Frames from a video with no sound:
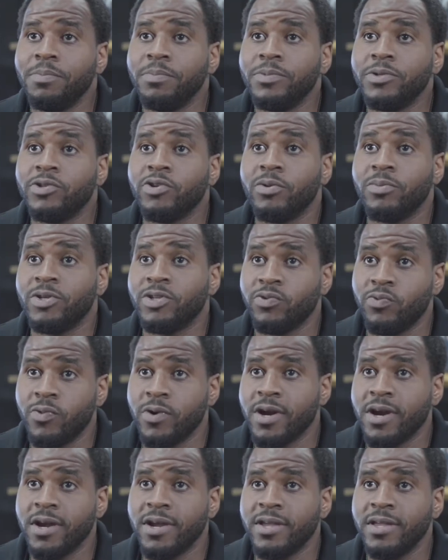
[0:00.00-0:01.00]
so much
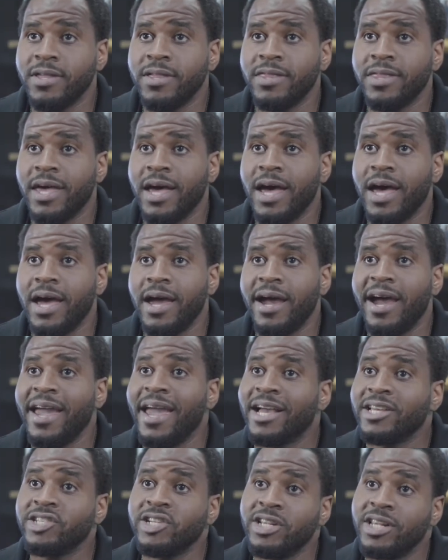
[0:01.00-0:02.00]
work that I
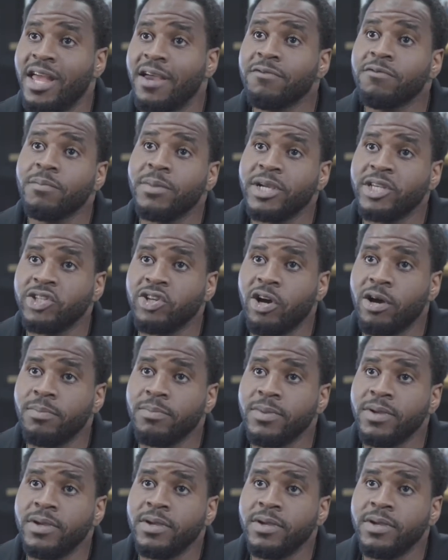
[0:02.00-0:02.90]
actually left my job.